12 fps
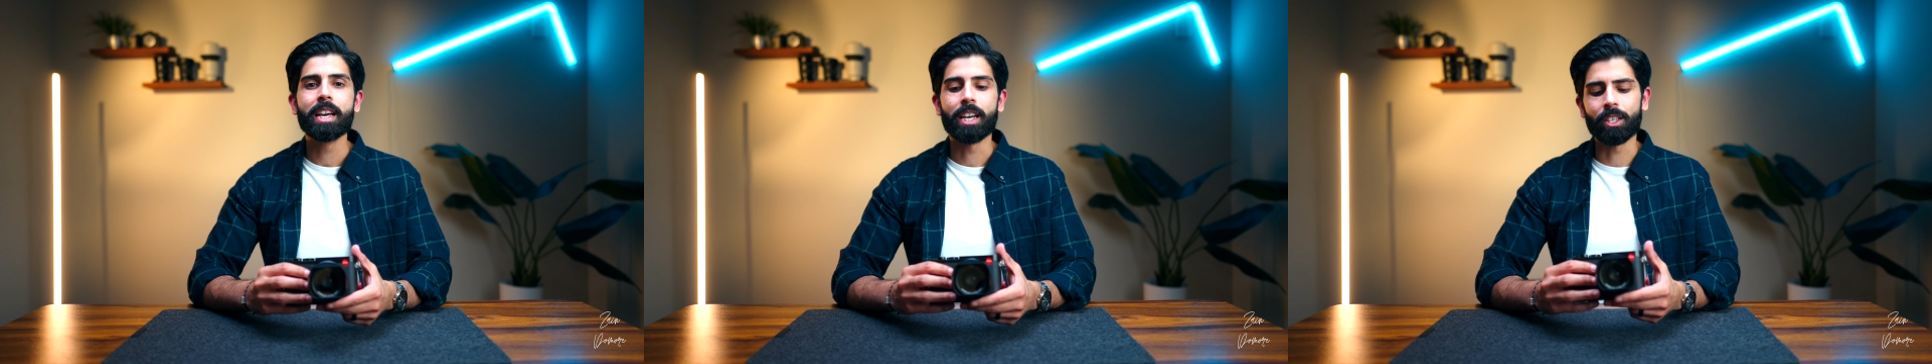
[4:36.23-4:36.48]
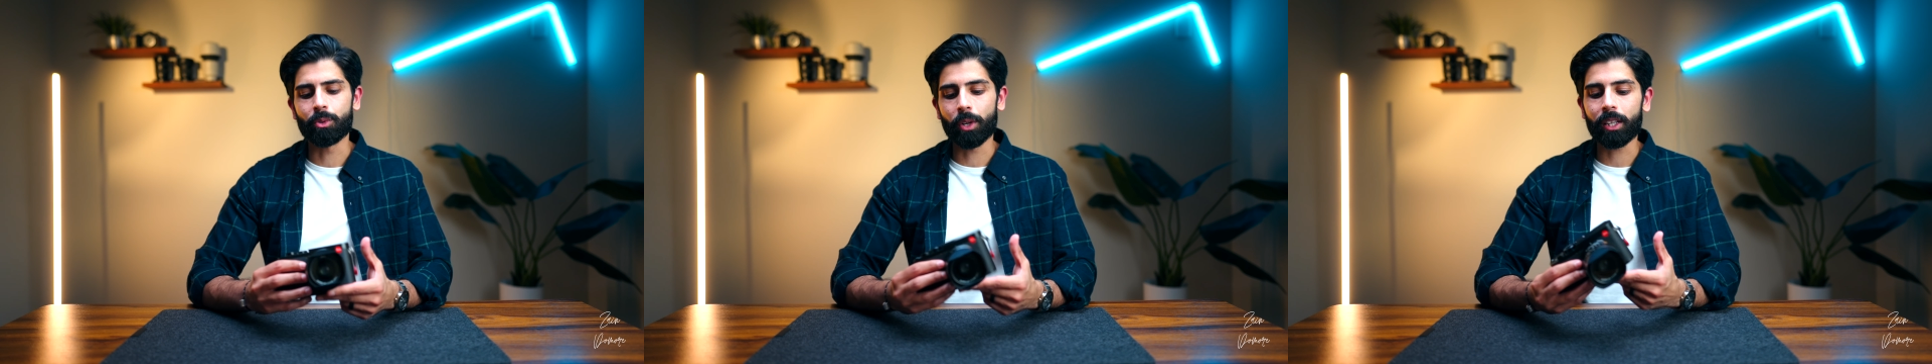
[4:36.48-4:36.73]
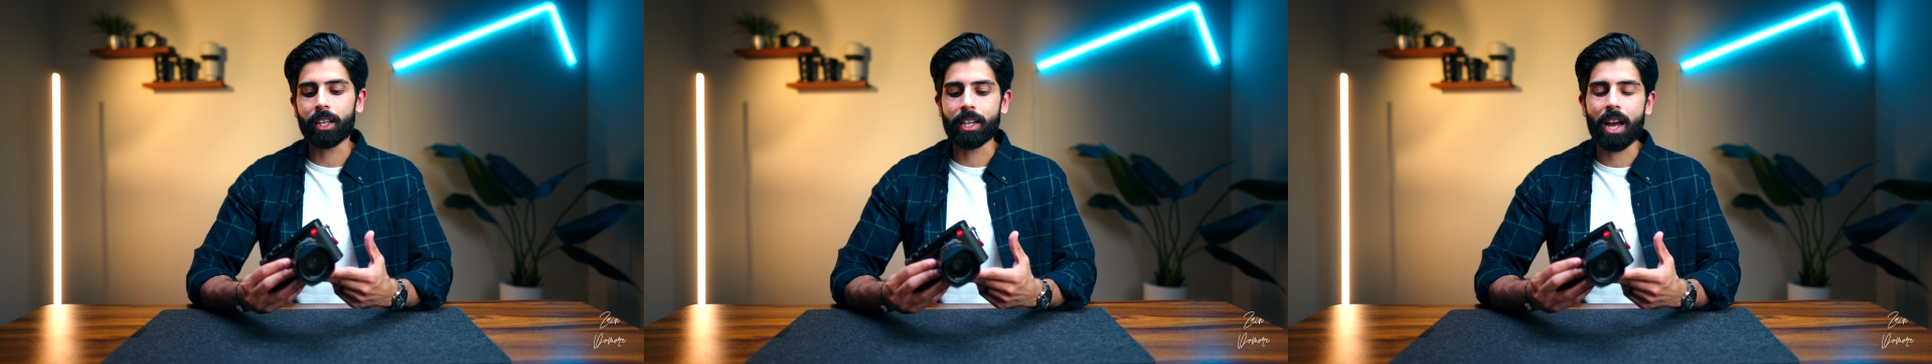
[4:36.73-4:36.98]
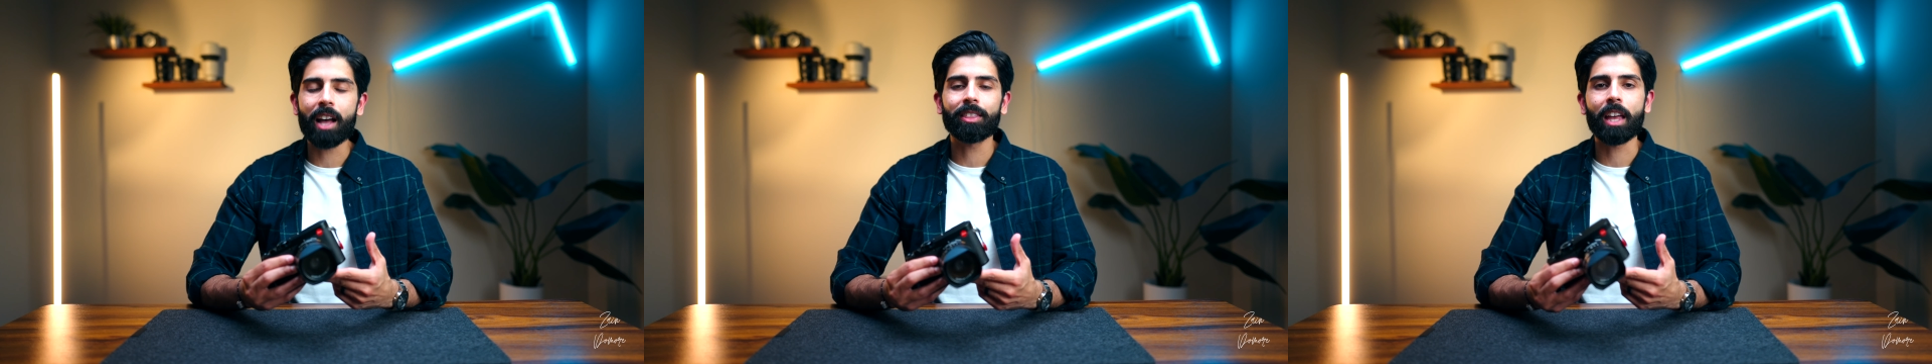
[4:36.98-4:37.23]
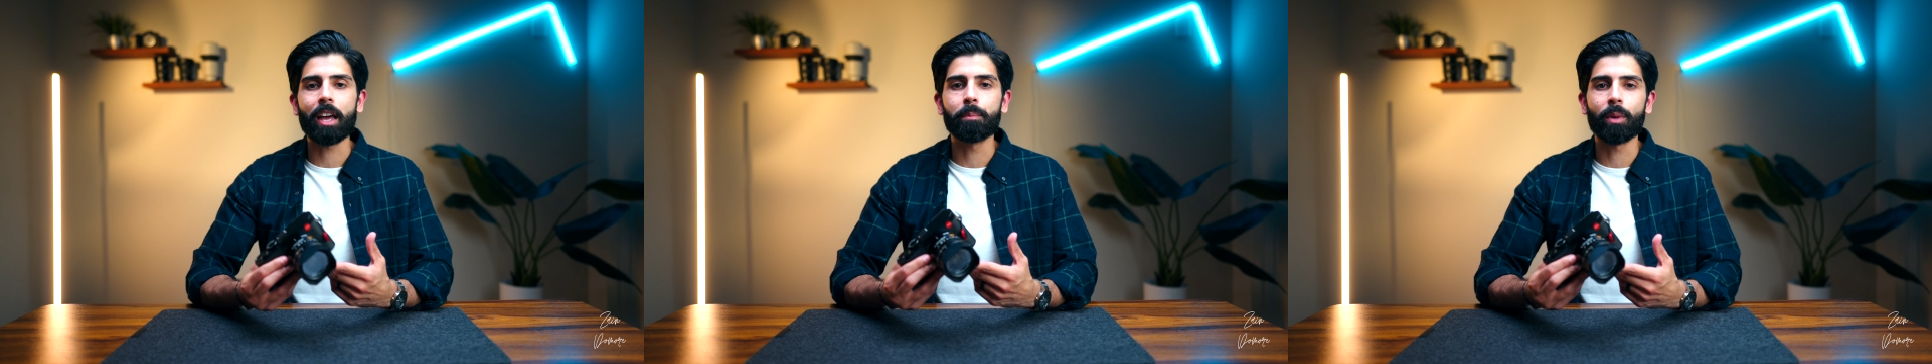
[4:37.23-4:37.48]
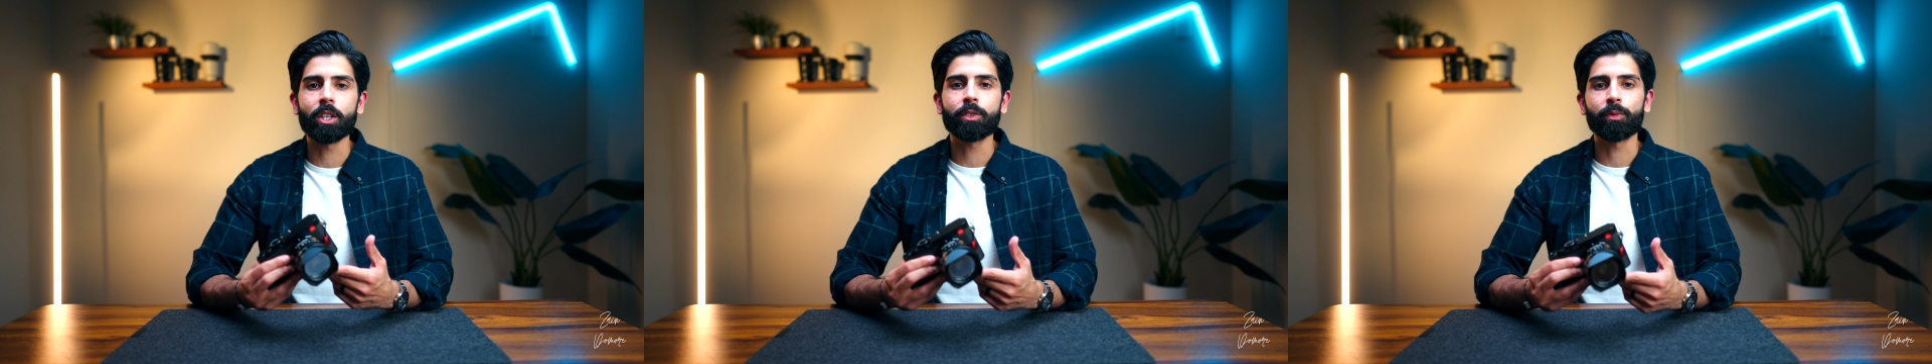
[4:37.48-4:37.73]
is really not that
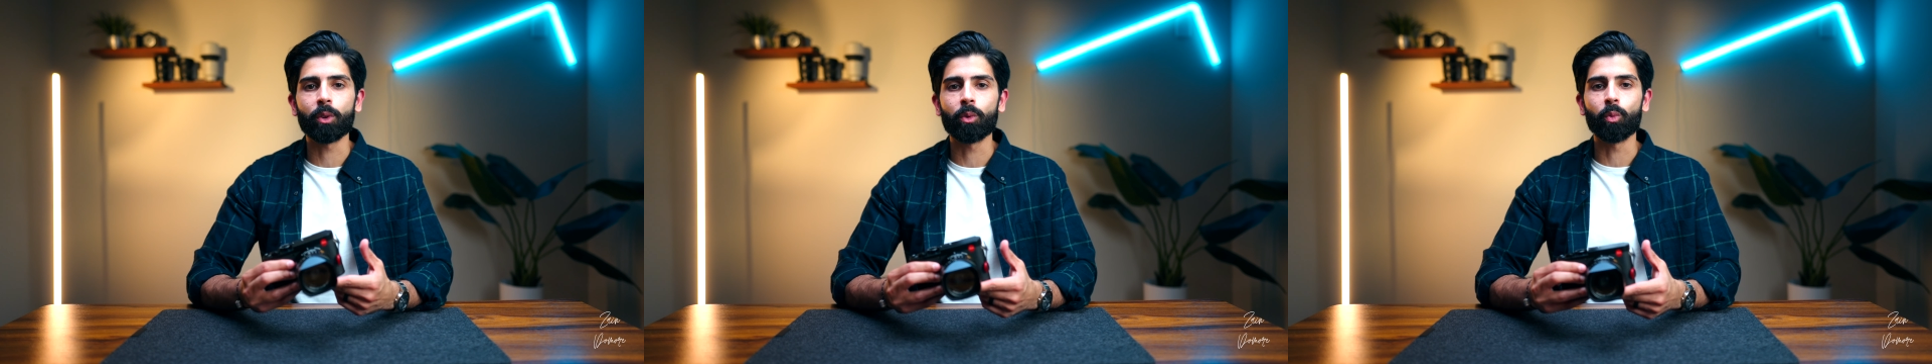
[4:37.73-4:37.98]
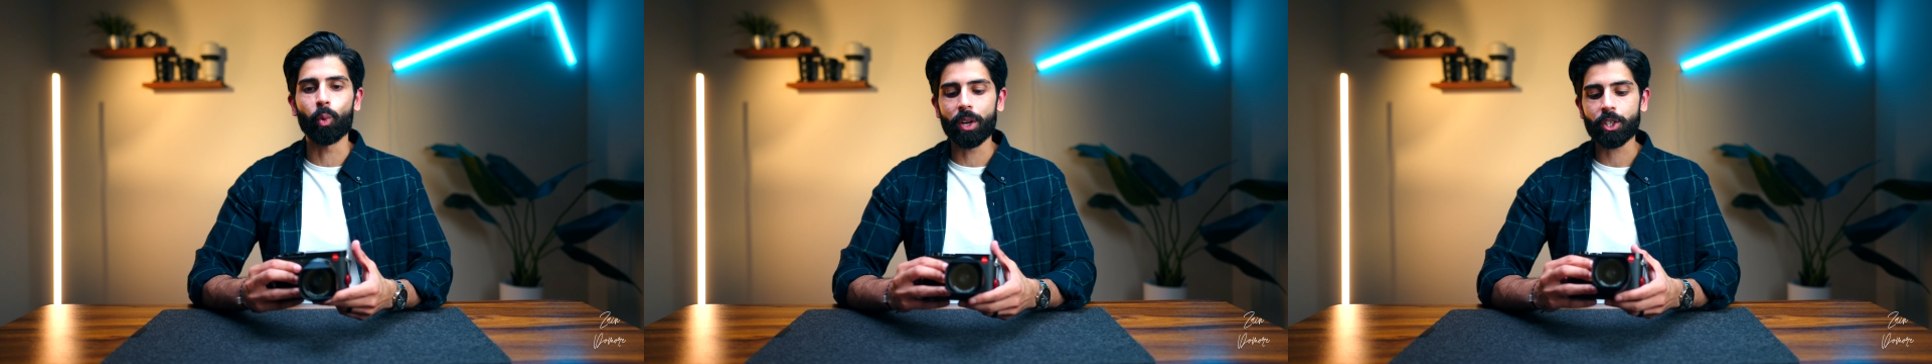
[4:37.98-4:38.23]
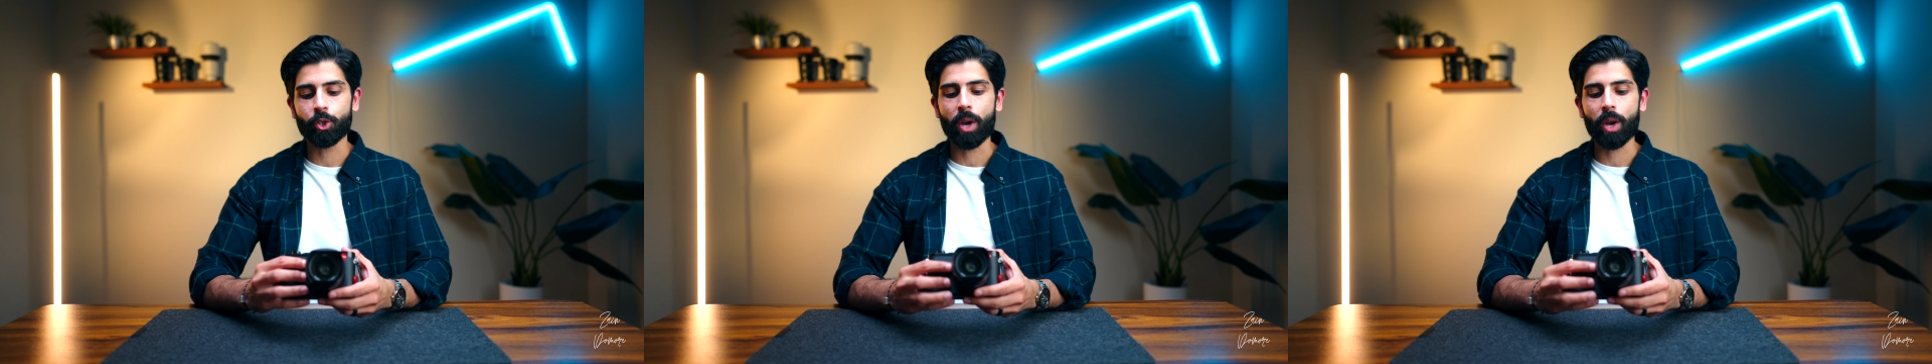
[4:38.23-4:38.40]
much for what